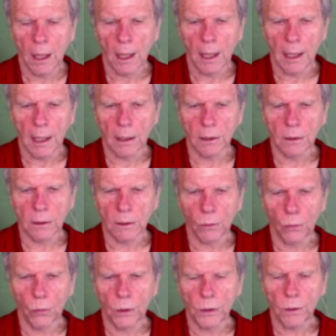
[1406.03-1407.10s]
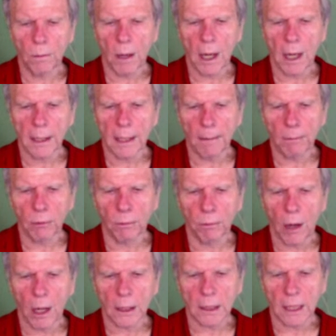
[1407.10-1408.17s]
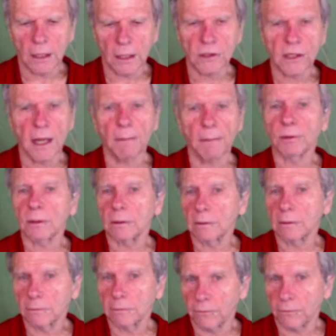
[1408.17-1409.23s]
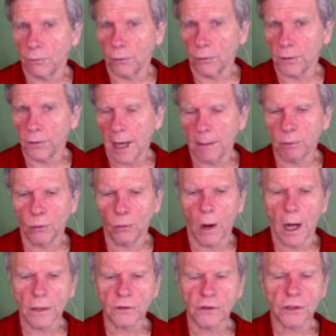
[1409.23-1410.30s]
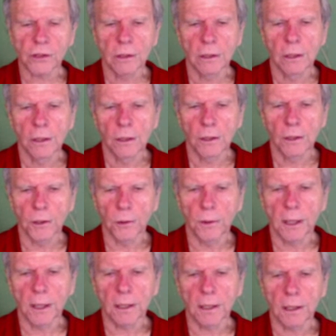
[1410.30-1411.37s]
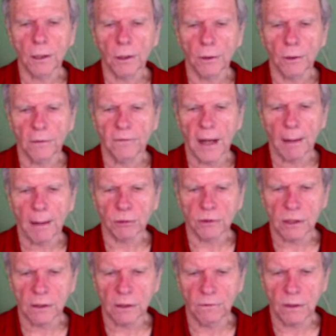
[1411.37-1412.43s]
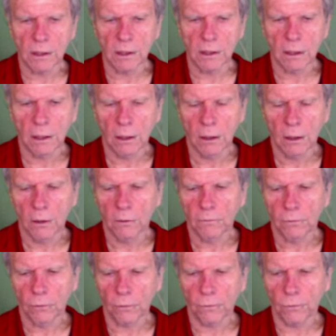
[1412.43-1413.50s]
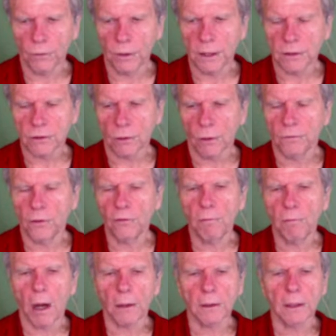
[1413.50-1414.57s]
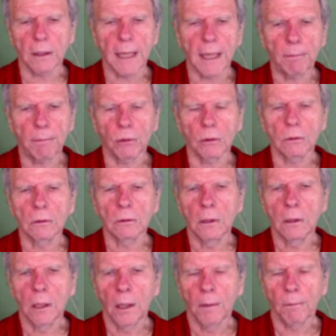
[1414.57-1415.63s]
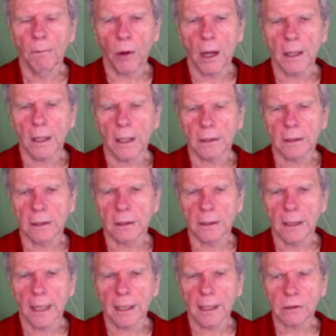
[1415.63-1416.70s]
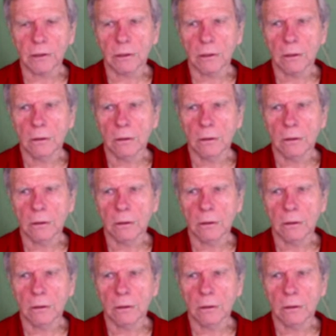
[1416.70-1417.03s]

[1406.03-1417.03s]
And when you buy an Apple product, except for the Apple Watch, you get a year of Apple TV for free. So if you bought an Apple product in the last,